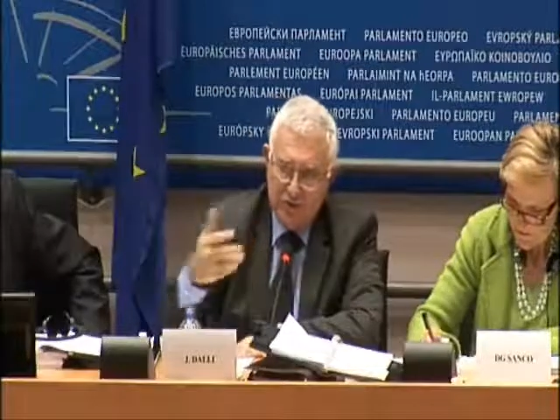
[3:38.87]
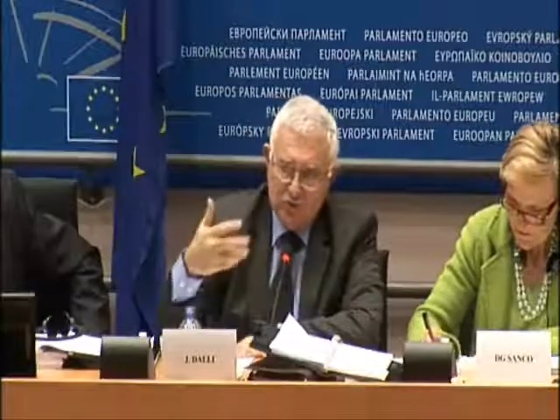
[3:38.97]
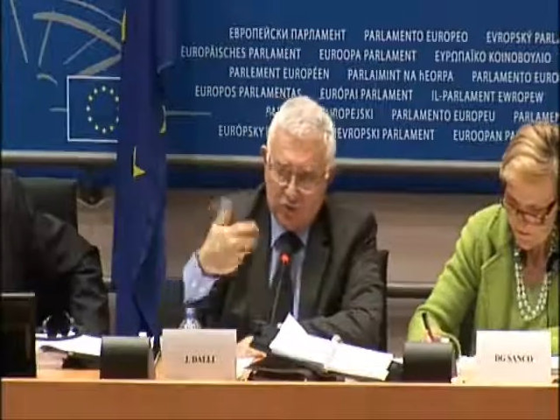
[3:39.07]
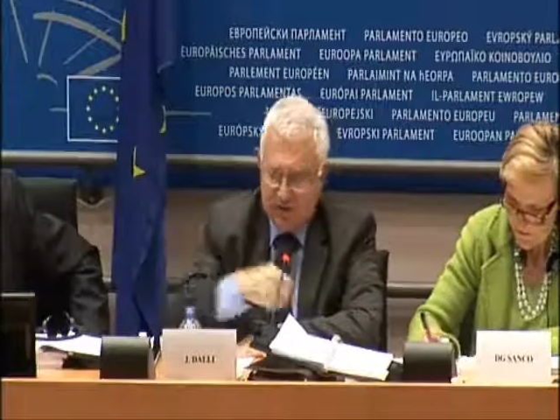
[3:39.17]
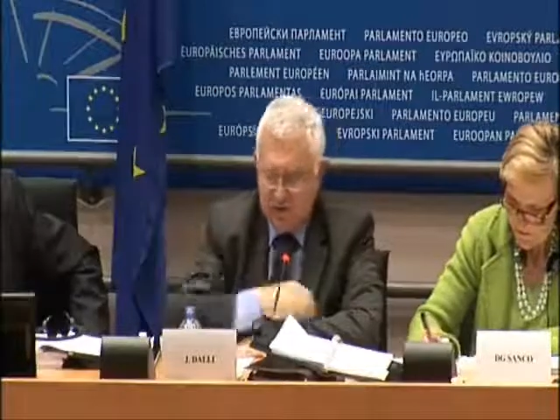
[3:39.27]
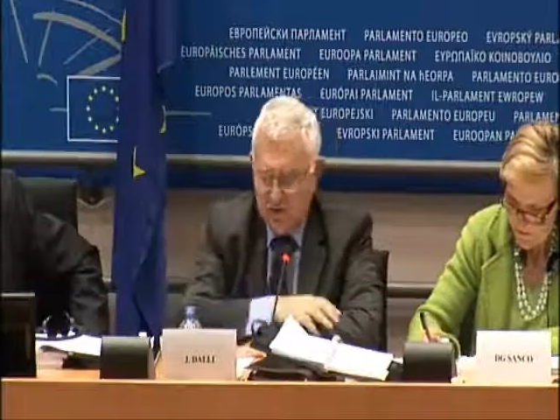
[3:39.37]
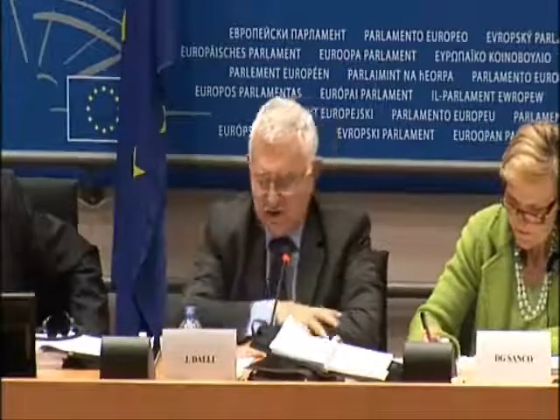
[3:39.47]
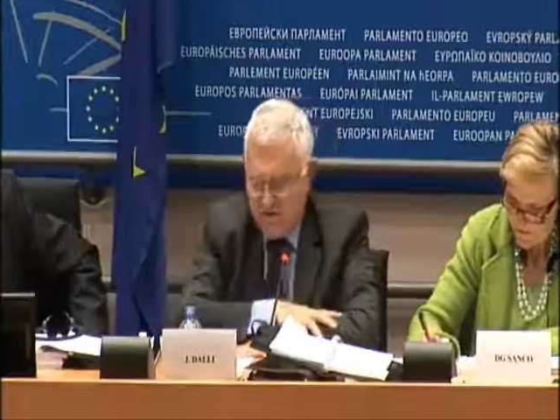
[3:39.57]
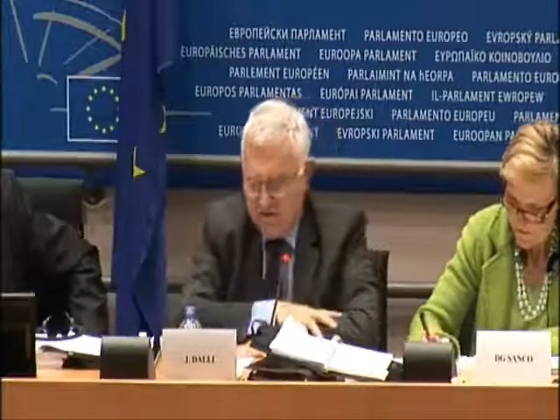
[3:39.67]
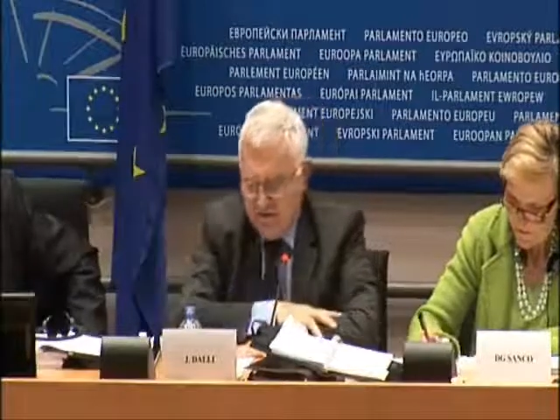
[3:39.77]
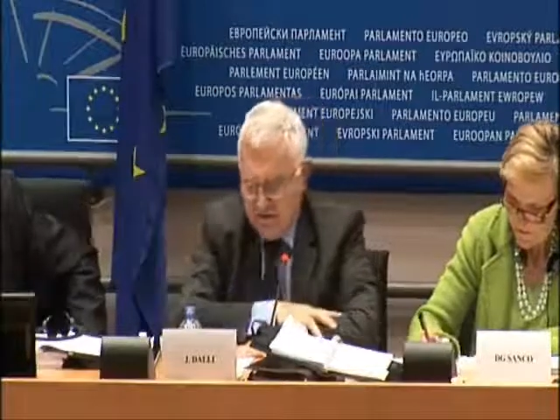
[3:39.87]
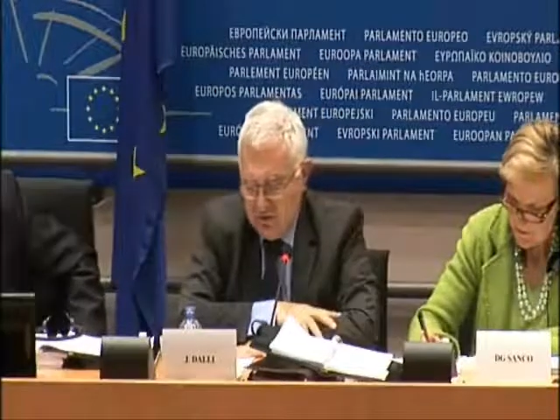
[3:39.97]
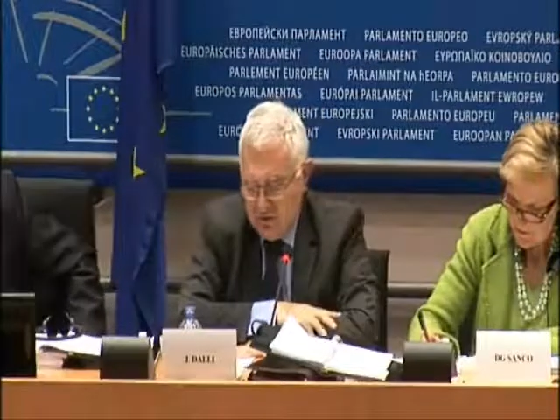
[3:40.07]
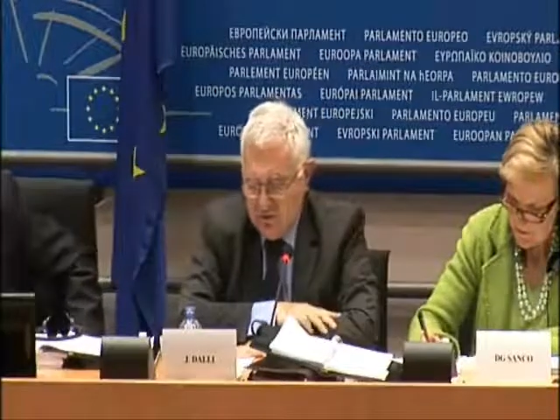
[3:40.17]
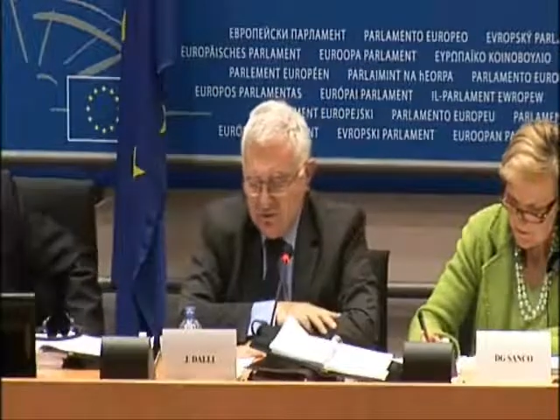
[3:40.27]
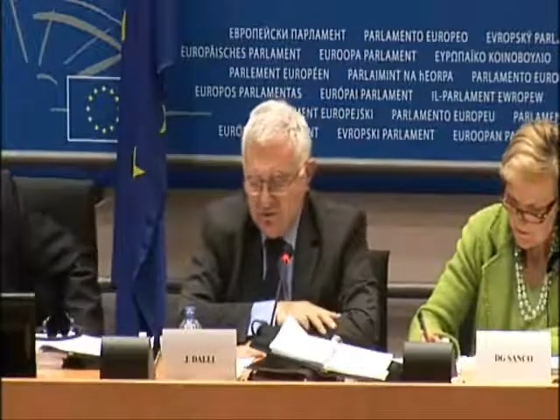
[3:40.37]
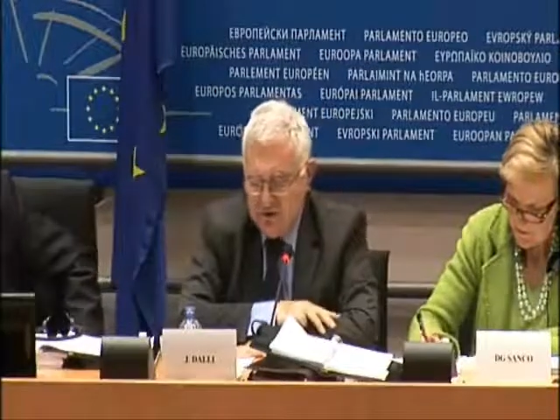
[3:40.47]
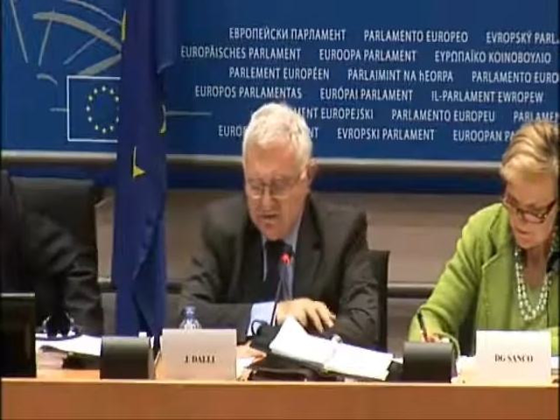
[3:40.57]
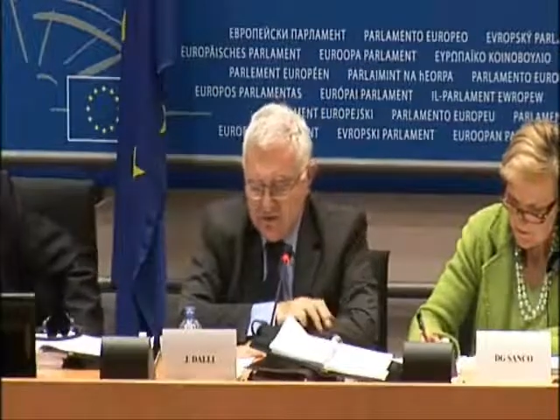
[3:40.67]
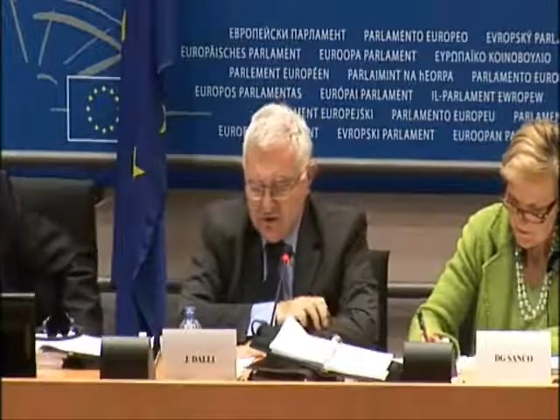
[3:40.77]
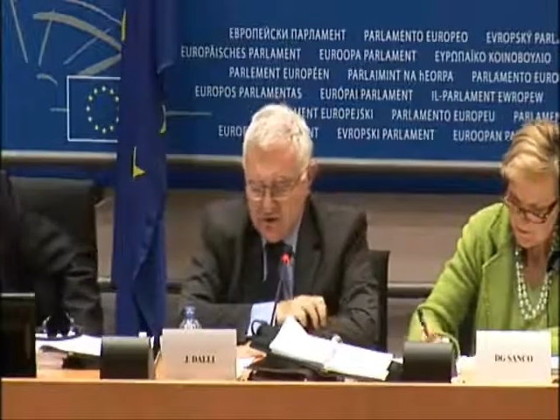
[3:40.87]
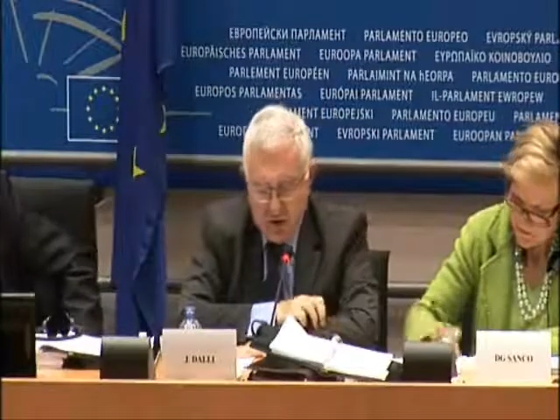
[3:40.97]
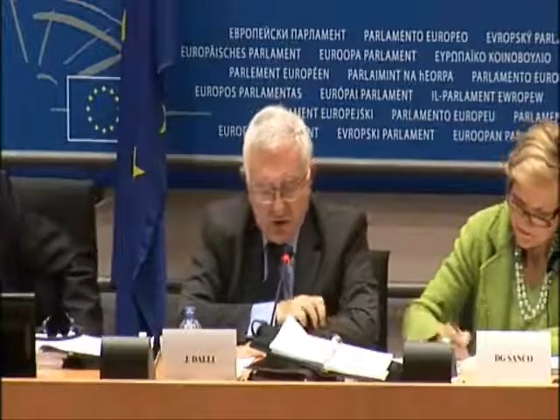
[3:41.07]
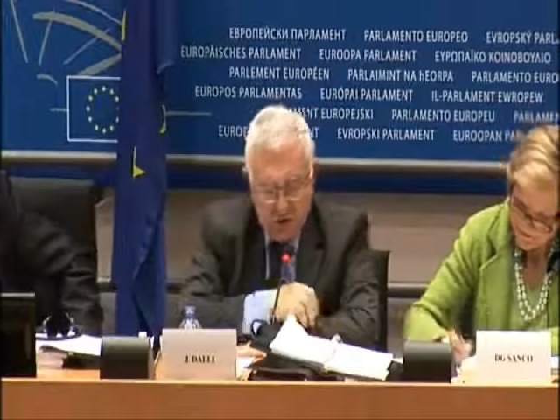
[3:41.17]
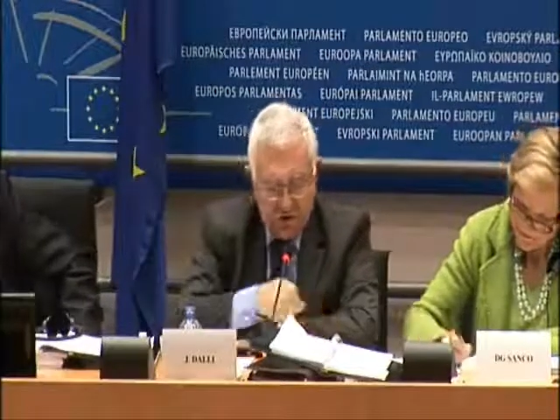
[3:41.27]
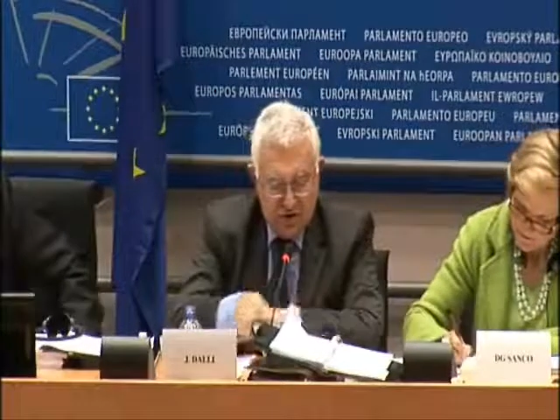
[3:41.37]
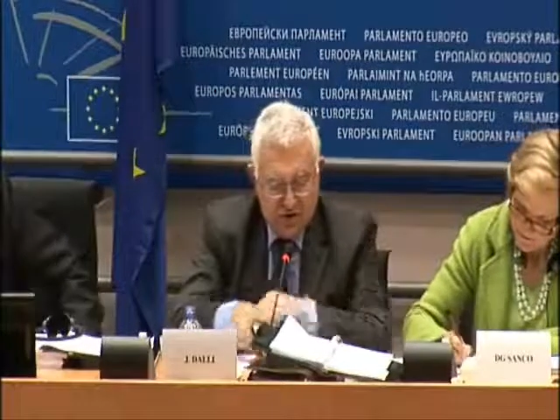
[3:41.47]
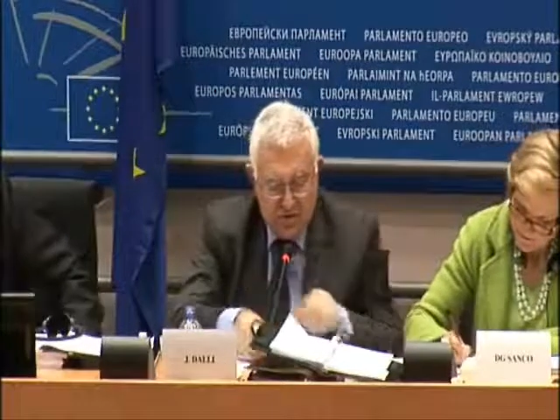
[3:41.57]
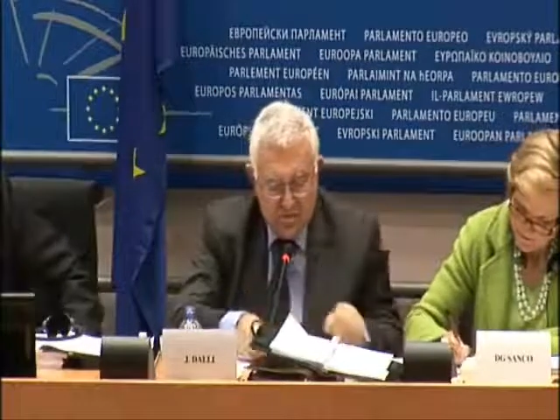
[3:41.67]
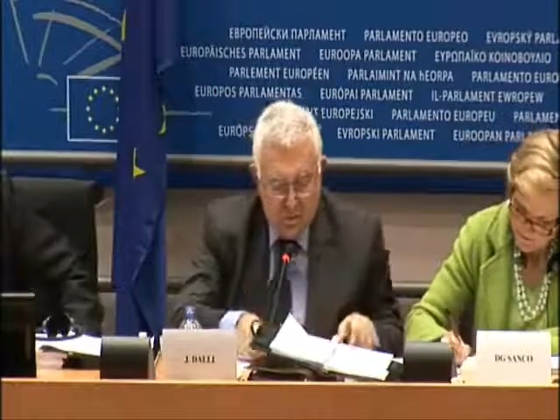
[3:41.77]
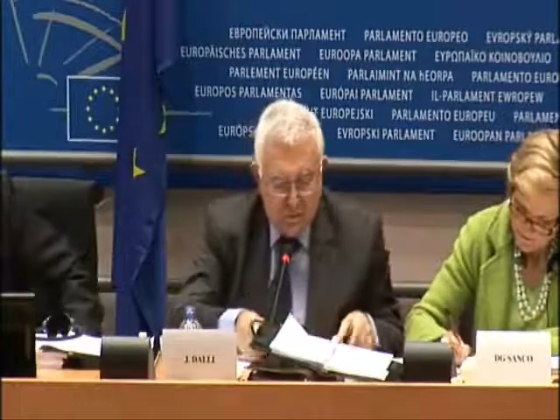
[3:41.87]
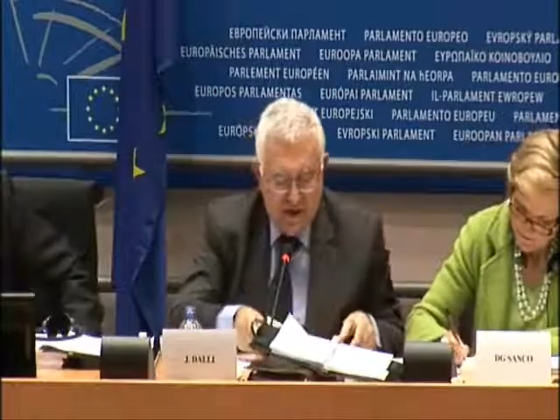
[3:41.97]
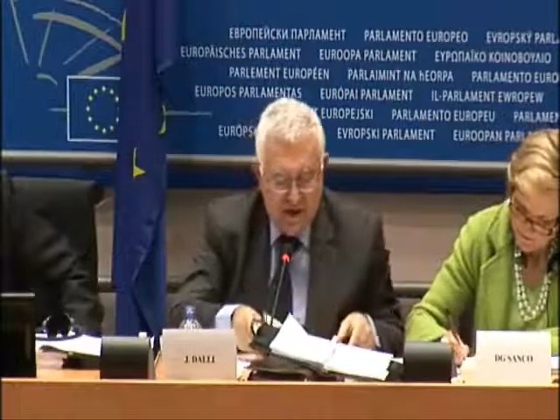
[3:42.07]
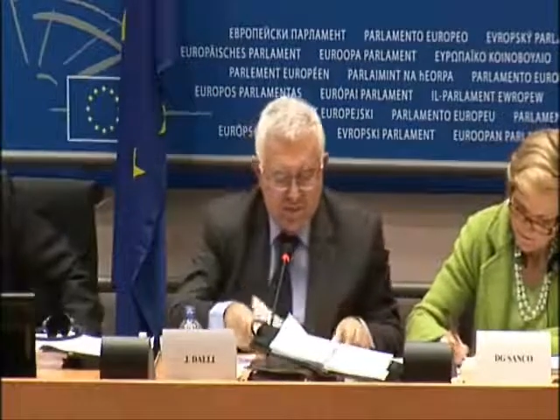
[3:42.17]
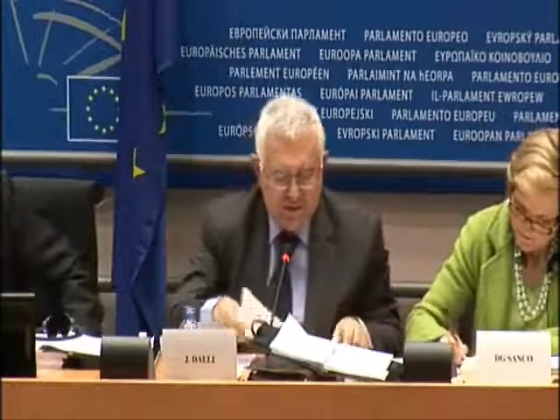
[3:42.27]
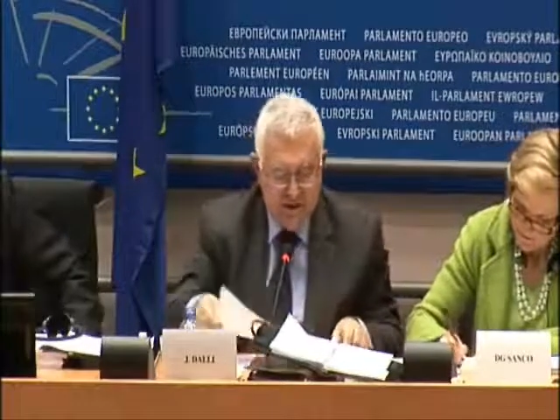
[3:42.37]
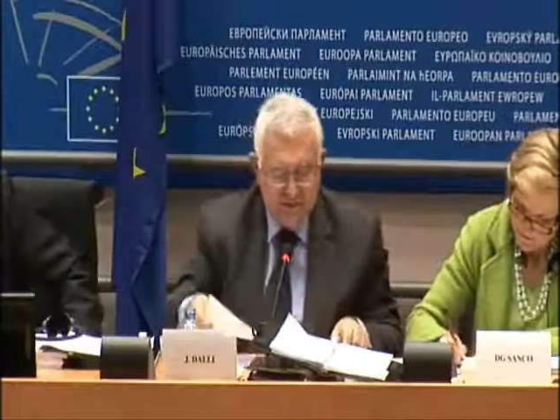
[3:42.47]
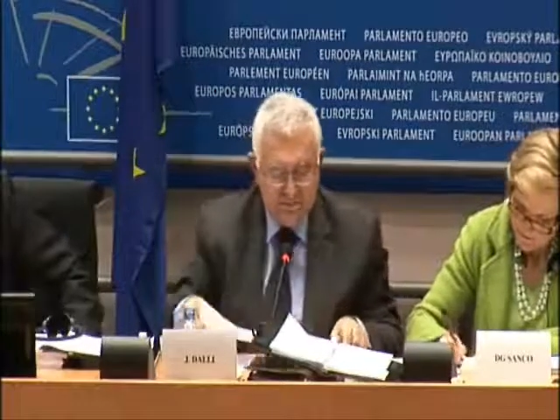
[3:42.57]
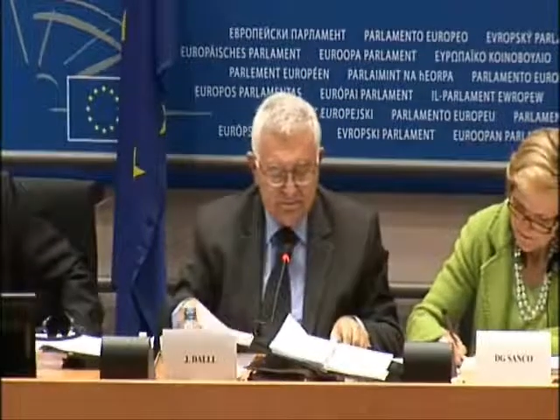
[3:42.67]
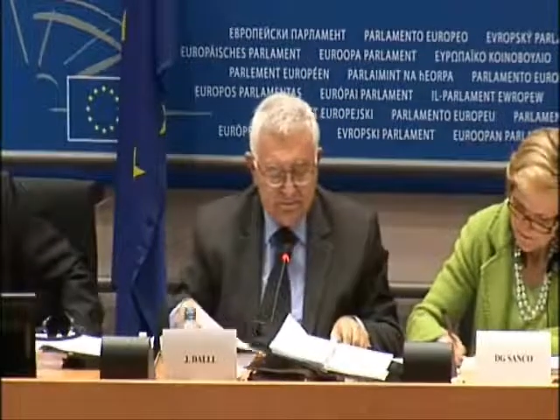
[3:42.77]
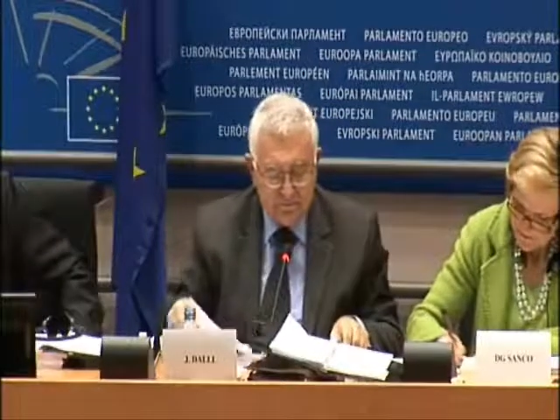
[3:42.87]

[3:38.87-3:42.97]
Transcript: tools that we have to live with. On GMO labeling,